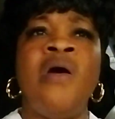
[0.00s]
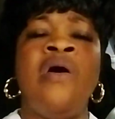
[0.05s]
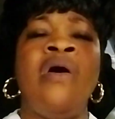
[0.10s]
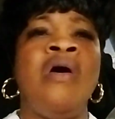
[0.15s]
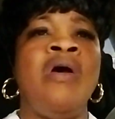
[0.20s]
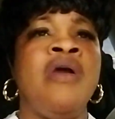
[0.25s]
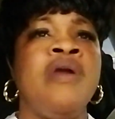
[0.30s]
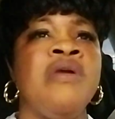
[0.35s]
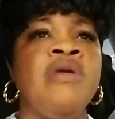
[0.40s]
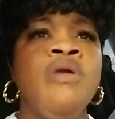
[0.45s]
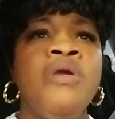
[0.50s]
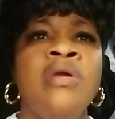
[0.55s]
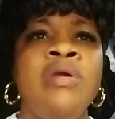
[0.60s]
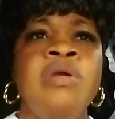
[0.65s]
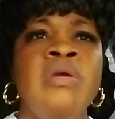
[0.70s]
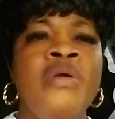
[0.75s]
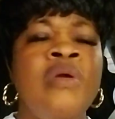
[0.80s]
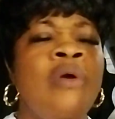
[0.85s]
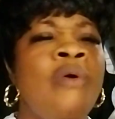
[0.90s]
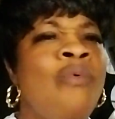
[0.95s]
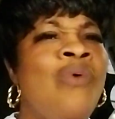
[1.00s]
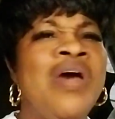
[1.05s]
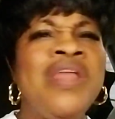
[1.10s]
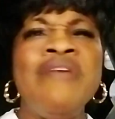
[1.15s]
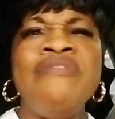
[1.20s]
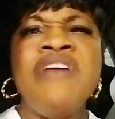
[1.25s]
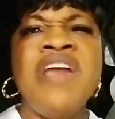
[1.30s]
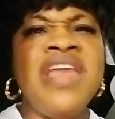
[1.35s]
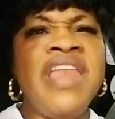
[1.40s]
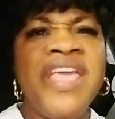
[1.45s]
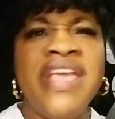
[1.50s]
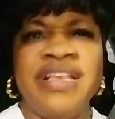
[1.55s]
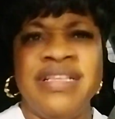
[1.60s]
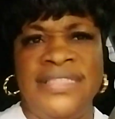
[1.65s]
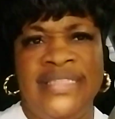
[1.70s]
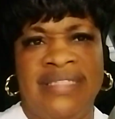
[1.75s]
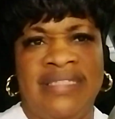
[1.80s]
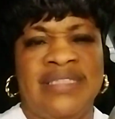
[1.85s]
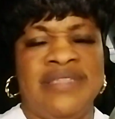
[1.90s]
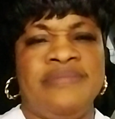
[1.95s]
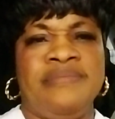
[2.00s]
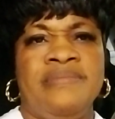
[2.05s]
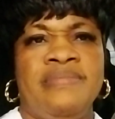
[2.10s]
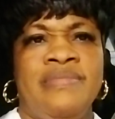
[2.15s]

or whatever it is,